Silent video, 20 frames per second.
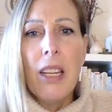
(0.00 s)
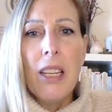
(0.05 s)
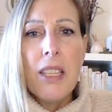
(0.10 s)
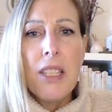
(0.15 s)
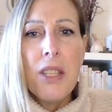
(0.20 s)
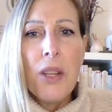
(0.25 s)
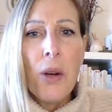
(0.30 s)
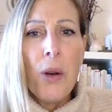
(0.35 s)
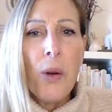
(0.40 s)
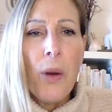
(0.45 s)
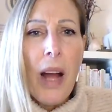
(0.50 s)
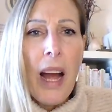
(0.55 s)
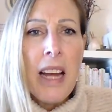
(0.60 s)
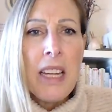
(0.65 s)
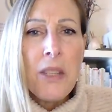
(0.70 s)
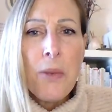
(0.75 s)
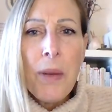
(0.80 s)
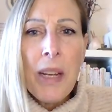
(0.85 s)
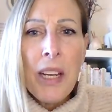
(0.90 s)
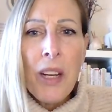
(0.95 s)
So
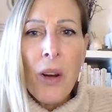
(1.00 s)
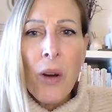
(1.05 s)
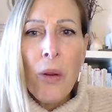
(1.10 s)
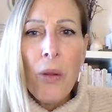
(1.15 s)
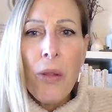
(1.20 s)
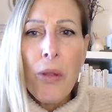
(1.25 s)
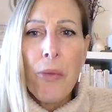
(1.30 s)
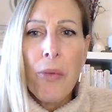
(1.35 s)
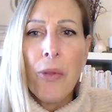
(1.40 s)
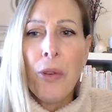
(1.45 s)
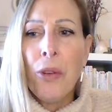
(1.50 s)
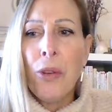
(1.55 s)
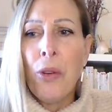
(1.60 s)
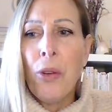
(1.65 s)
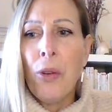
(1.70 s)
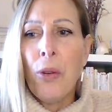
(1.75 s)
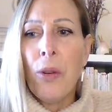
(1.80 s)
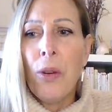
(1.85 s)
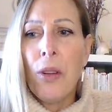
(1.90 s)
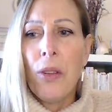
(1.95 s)
as we go
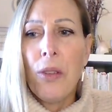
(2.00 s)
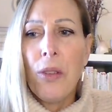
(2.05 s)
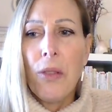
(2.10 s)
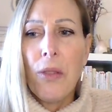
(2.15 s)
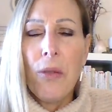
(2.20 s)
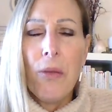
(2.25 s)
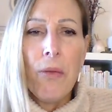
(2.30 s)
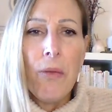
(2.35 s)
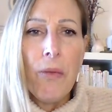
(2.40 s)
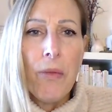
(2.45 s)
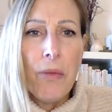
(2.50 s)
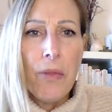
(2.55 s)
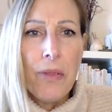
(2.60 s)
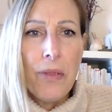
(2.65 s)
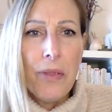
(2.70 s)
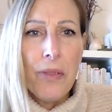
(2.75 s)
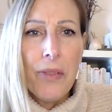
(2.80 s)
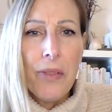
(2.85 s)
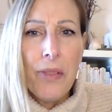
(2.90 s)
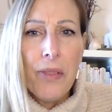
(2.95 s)
through
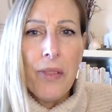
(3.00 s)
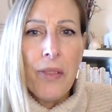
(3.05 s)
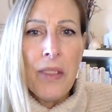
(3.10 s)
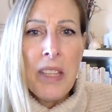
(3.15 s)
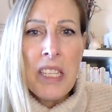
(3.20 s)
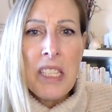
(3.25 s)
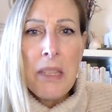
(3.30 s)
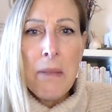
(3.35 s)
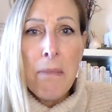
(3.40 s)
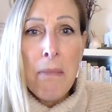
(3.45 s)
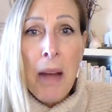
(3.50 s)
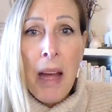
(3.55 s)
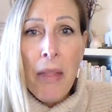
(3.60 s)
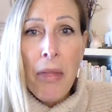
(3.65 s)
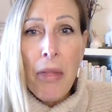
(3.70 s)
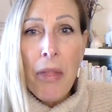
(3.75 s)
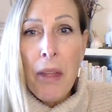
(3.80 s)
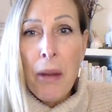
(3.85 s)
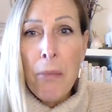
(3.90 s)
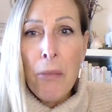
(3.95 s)
this
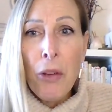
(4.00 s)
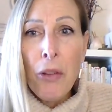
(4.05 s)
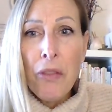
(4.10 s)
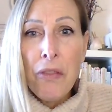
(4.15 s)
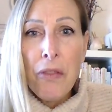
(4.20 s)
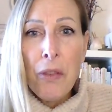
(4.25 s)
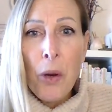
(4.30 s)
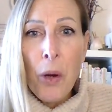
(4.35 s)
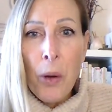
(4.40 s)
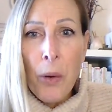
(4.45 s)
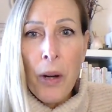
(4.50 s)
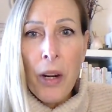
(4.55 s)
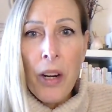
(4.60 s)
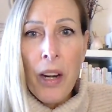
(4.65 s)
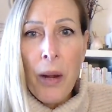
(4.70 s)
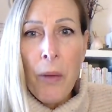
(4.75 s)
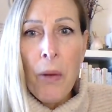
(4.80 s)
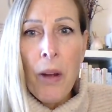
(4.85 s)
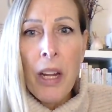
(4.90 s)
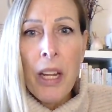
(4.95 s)
month and move forward,
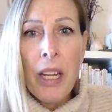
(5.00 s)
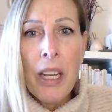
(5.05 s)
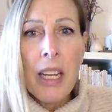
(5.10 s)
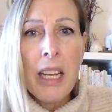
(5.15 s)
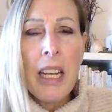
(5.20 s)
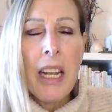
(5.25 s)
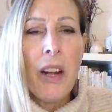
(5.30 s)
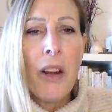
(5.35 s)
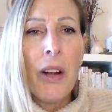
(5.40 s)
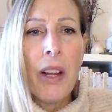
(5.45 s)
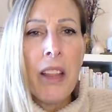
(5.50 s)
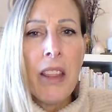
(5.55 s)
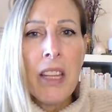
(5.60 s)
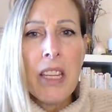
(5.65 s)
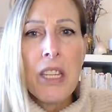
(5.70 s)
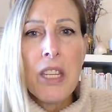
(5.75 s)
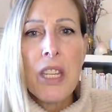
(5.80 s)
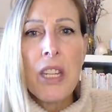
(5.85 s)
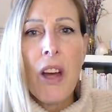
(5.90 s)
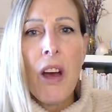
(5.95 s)
I want you to carry
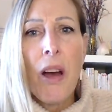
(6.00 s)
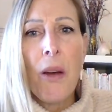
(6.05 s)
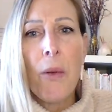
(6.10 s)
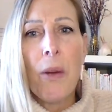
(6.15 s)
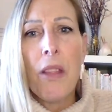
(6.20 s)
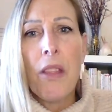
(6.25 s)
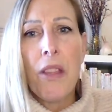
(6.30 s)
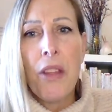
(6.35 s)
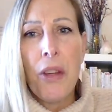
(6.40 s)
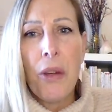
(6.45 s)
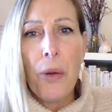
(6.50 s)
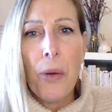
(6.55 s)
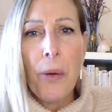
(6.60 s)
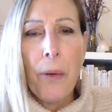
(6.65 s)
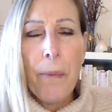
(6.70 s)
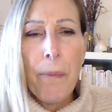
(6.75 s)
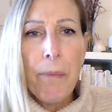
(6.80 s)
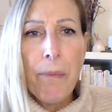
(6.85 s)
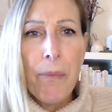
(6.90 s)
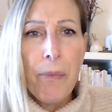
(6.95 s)
this thought with you.
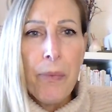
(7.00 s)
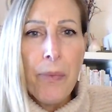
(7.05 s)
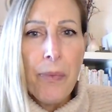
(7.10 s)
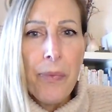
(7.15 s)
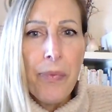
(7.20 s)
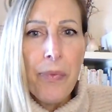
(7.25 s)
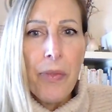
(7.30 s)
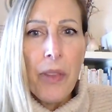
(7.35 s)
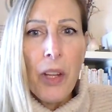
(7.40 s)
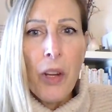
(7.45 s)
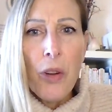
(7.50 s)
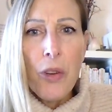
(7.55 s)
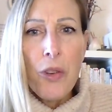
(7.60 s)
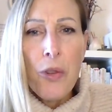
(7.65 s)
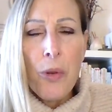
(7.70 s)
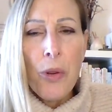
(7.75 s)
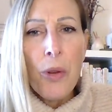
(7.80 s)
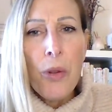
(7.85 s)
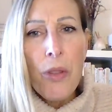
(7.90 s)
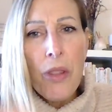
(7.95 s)
Your
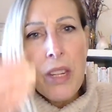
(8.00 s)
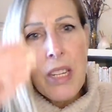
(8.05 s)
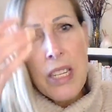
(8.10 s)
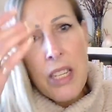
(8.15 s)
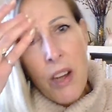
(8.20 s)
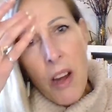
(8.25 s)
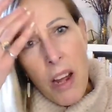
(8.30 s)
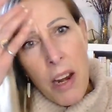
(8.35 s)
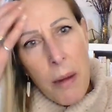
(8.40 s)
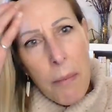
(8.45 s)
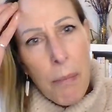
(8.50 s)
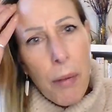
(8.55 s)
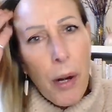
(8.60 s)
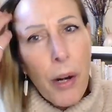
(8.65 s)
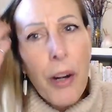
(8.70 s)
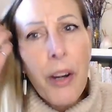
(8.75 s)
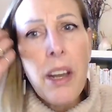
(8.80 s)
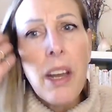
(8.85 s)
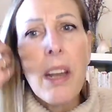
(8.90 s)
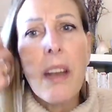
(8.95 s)
truth is not a
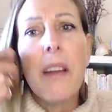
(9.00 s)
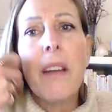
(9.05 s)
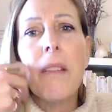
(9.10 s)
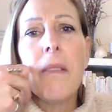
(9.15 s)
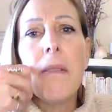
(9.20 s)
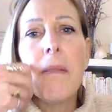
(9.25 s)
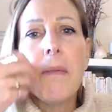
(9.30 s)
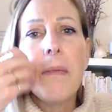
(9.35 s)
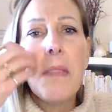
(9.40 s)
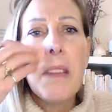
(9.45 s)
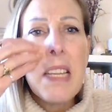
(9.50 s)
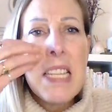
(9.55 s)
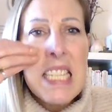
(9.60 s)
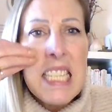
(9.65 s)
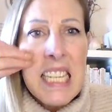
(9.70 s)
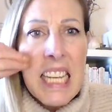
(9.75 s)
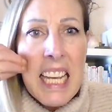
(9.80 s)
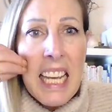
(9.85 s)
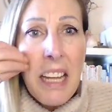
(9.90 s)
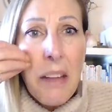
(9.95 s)
burden.
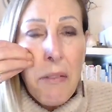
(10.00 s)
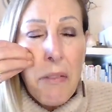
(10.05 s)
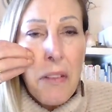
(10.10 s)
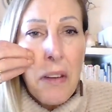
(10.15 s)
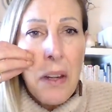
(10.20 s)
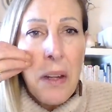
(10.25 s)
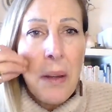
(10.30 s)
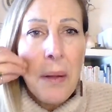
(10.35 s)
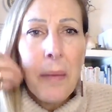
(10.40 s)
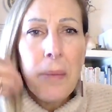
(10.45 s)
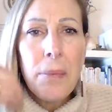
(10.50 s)
It's a gift.